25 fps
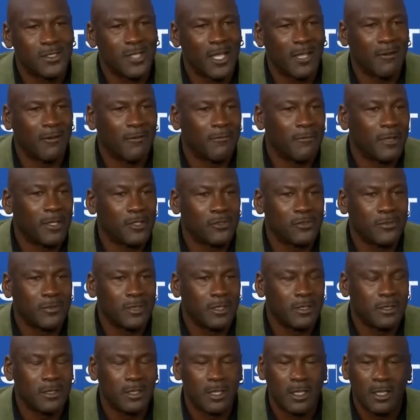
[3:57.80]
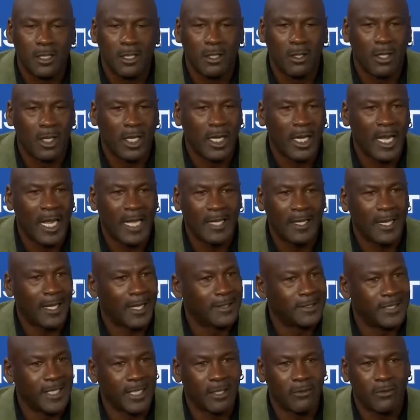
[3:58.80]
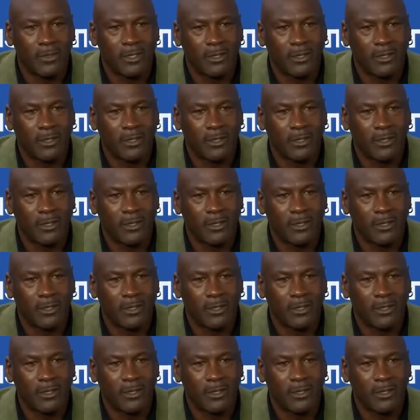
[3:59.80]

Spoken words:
of professional sports. When it